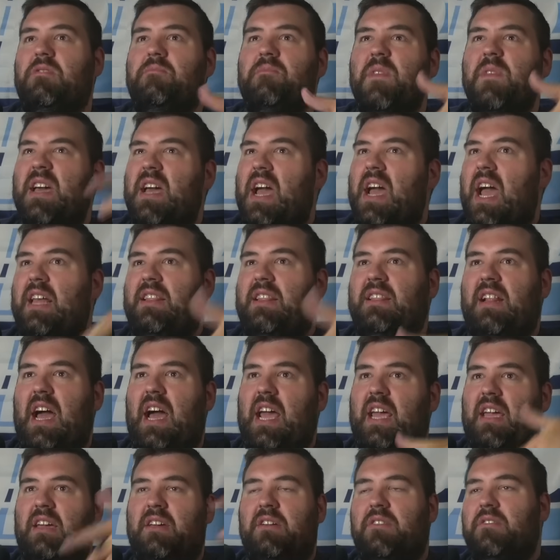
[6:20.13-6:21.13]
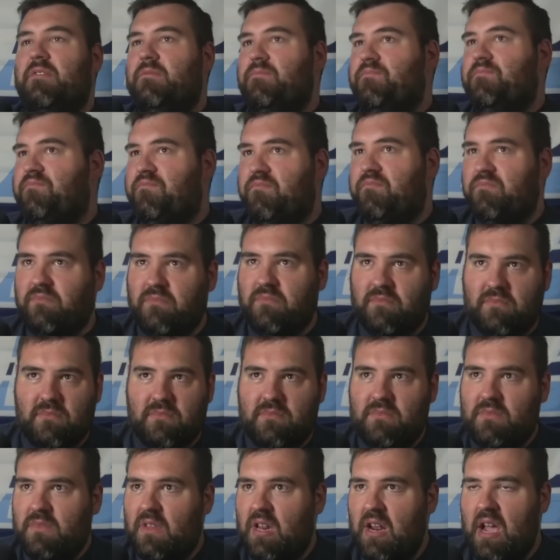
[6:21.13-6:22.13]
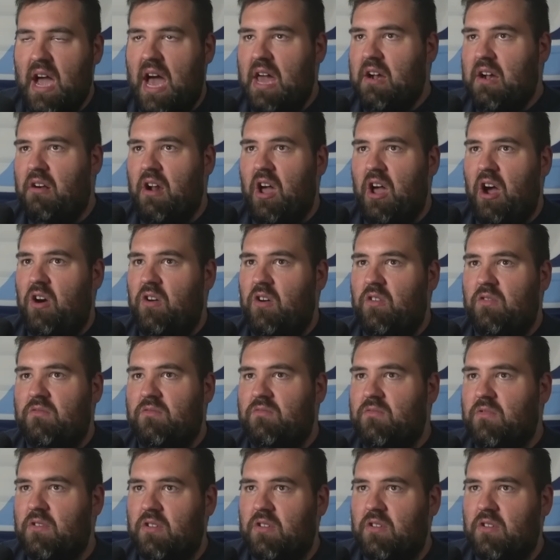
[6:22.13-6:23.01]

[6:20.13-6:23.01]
and like, I don't know,